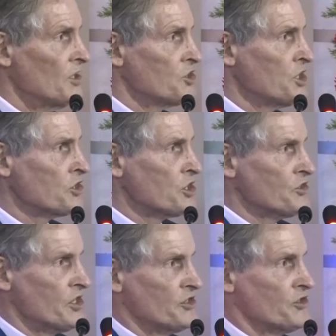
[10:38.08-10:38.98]
Shiksha
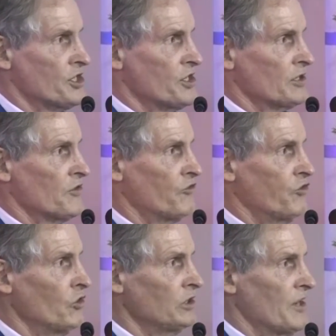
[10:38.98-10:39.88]
says that there are
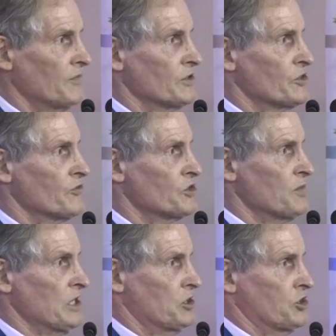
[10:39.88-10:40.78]
four levels of
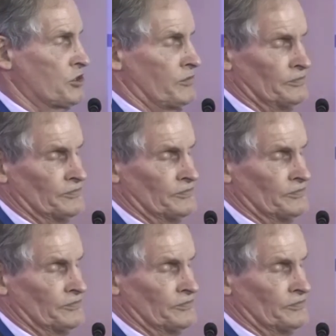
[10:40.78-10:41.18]
speech.